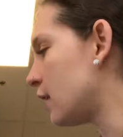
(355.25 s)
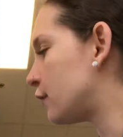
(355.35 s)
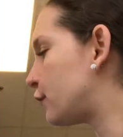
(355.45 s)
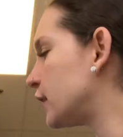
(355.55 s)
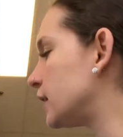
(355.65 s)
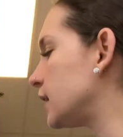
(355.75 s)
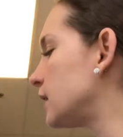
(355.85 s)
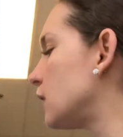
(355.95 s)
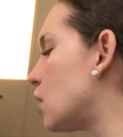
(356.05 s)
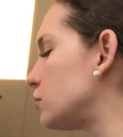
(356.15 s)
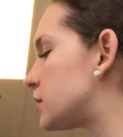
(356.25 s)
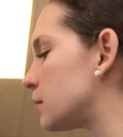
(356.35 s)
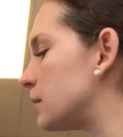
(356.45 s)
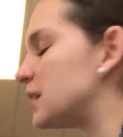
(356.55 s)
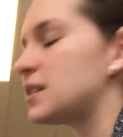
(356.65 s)
feeling
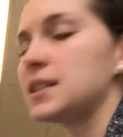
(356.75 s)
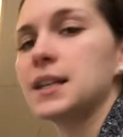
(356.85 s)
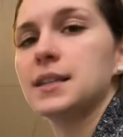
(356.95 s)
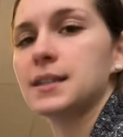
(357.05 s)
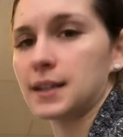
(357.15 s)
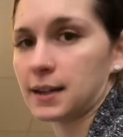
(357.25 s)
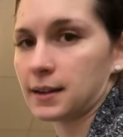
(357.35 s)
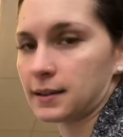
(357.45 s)
lonesome and seasick.